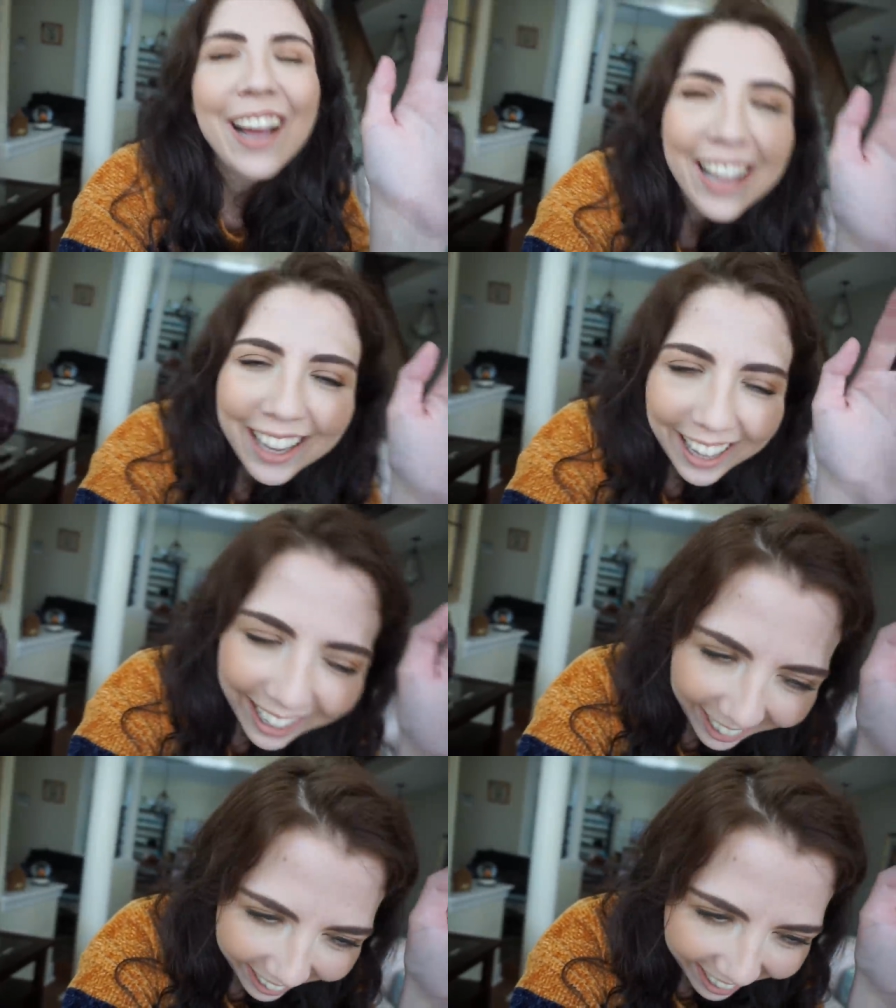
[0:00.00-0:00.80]
celiac
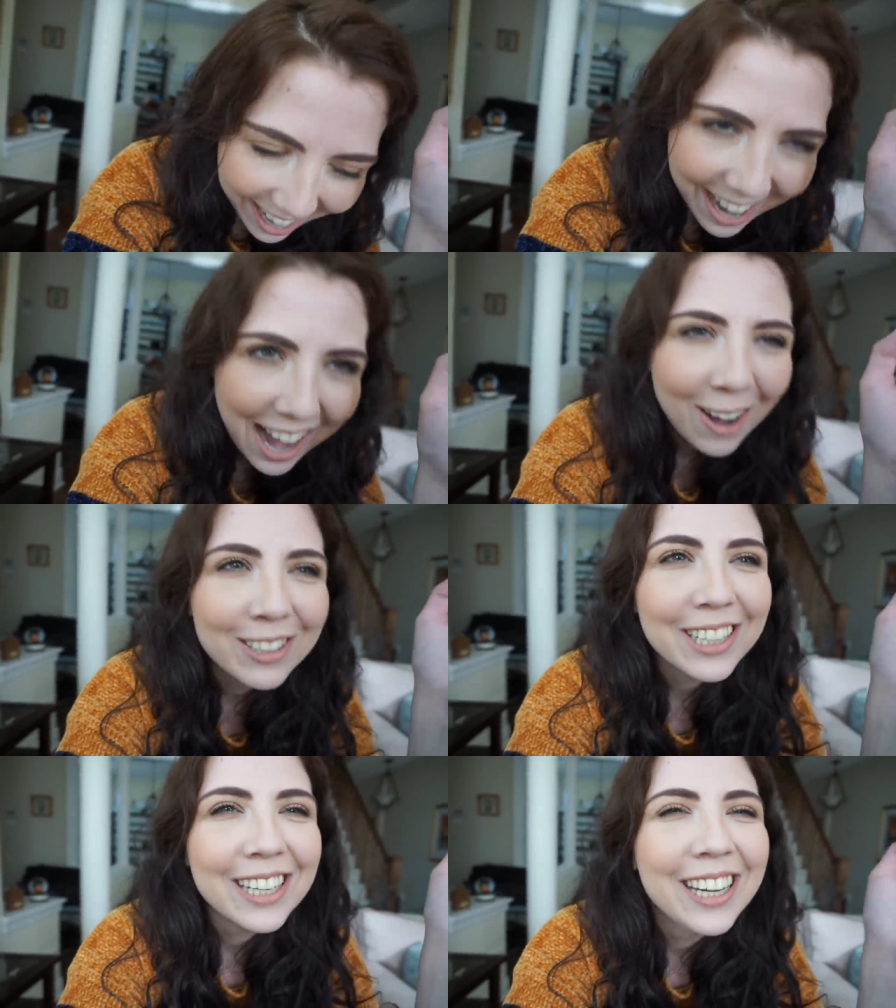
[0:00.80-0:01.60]
disease. I
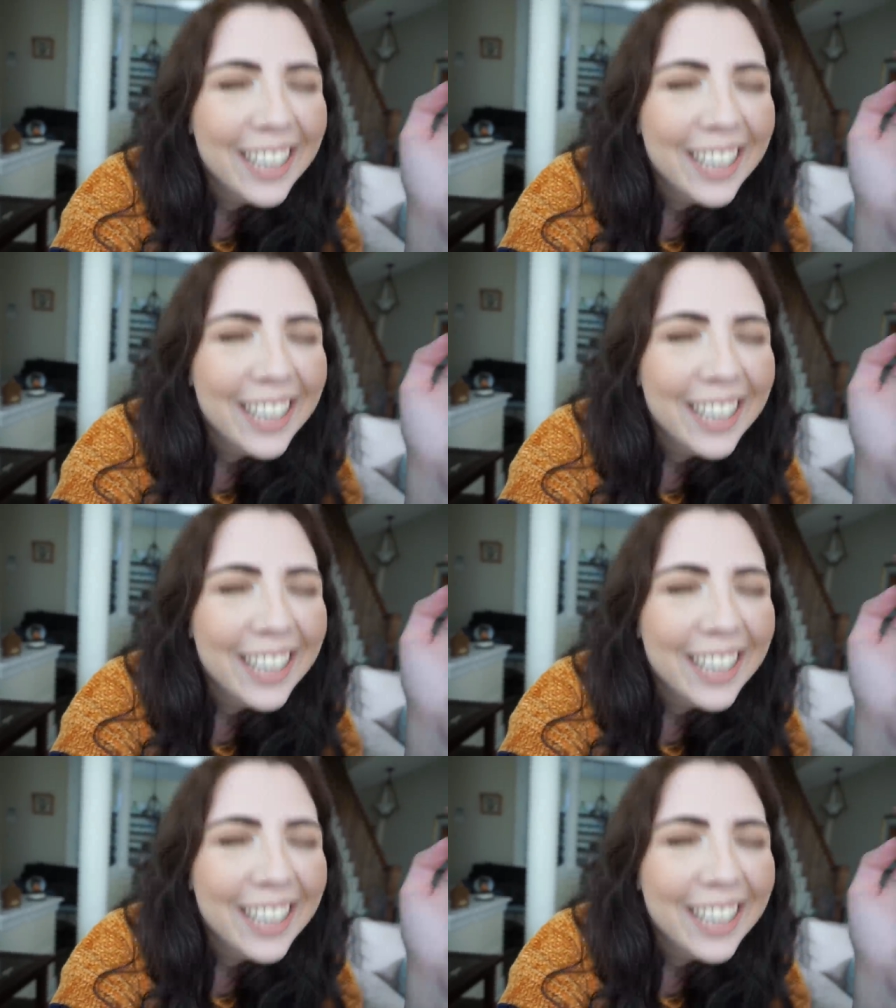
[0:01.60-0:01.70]
was gonna. And